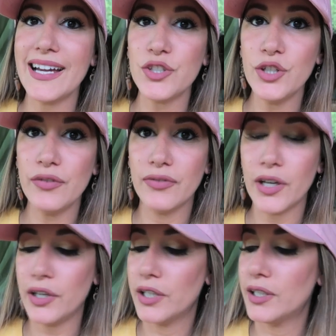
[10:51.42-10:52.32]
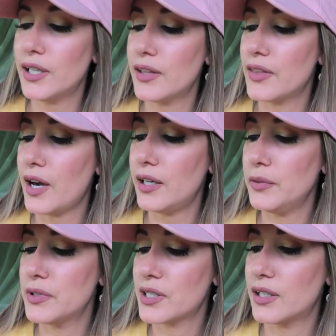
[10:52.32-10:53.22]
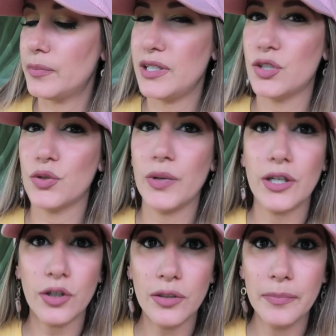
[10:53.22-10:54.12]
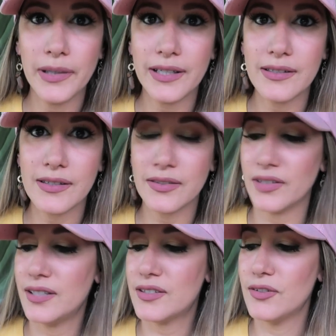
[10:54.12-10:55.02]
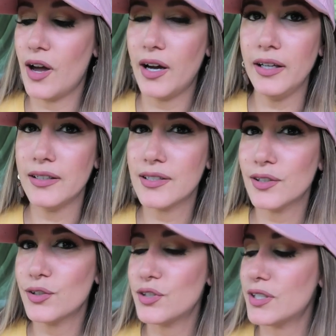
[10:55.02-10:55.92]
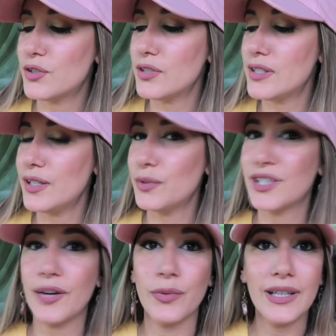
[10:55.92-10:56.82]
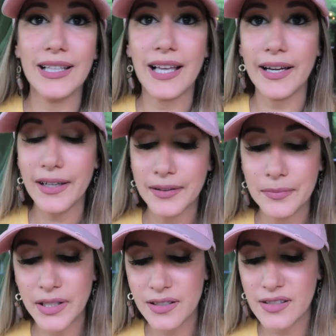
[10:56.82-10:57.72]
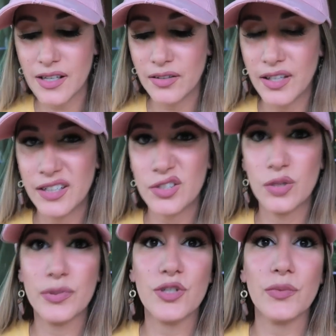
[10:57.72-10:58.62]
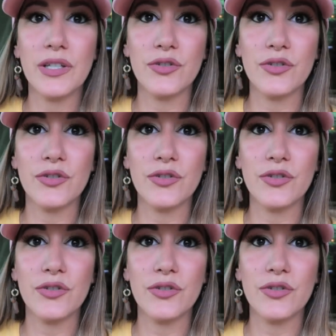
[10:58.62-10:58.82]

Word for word: actually very good. I thought it was gonna be sweeter, but it's it's not. It's a little citrusy, which I really like because I don't like super sweet